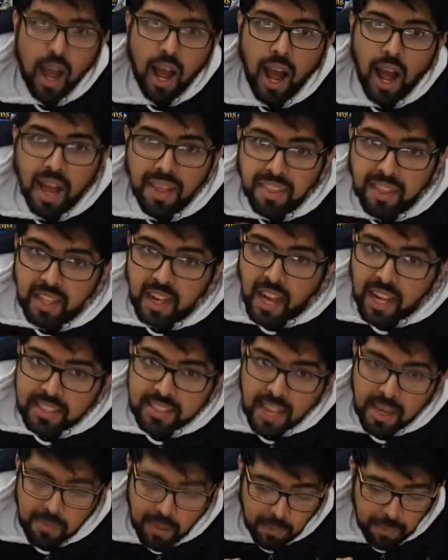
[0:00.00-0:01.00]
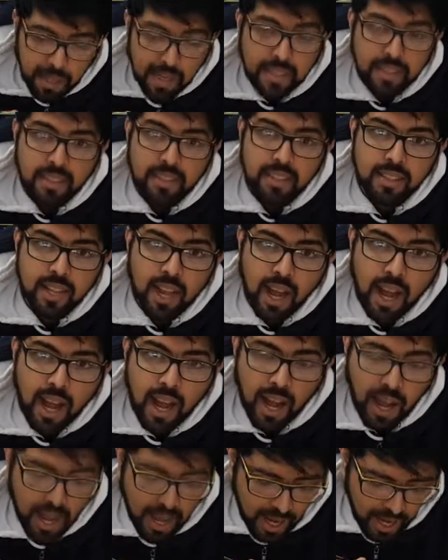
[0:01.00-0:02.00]
The last game I played
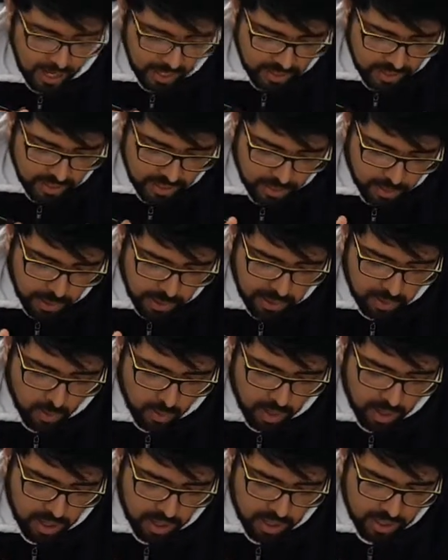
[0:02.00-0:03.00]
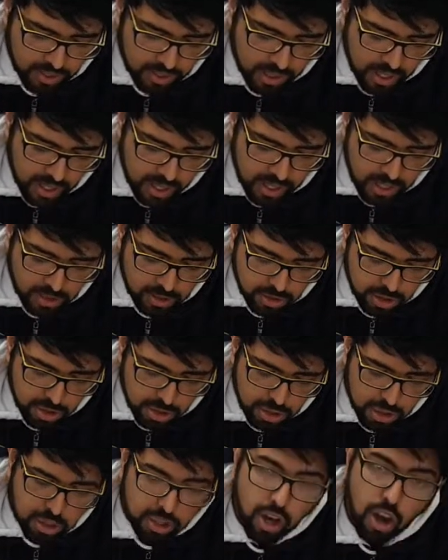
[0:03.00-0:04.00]
this week was
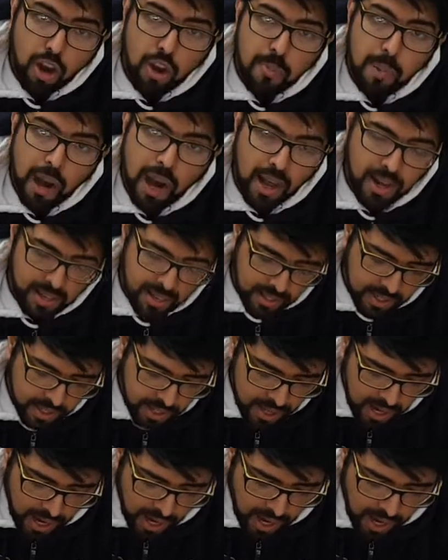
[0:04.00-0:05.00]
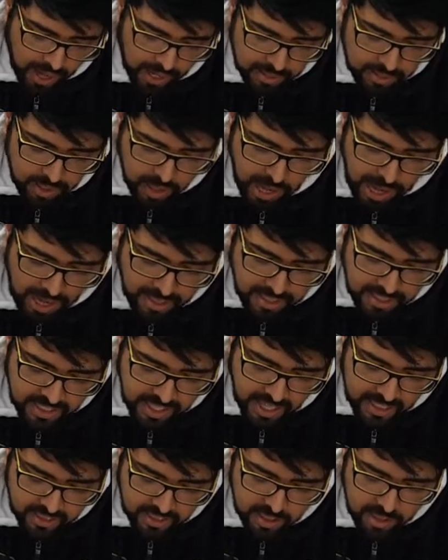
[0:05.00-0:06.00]
Sushi Go Party. So I had the
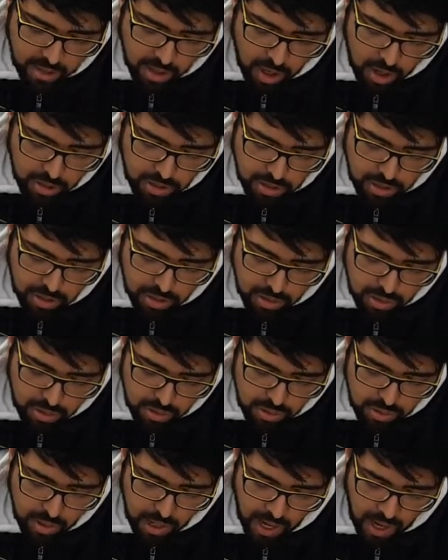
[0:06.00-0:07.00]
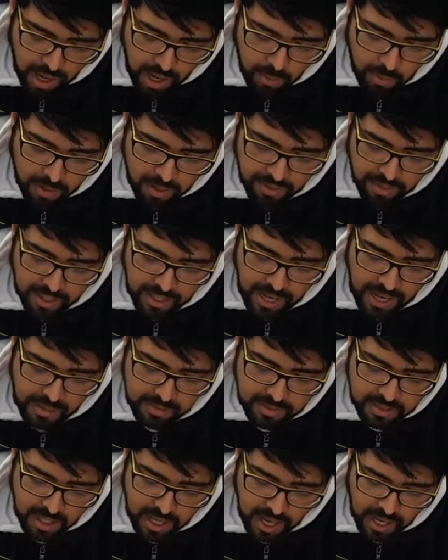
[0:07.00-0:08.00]
chance to go to one of the
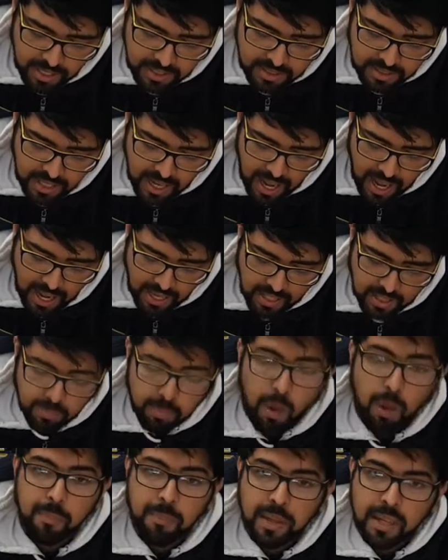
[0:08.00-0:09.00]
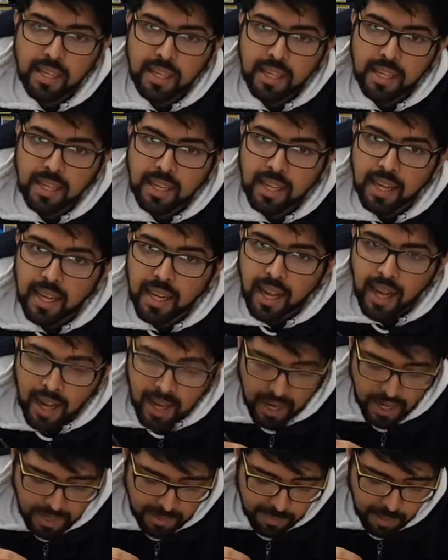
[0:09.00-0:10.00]
games nights at Potbelly
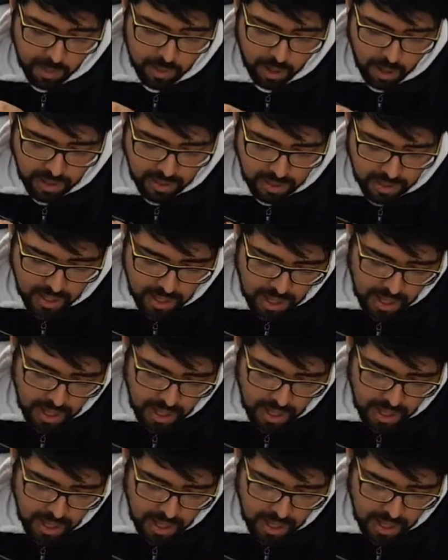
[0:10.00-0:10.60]
in Belconnen.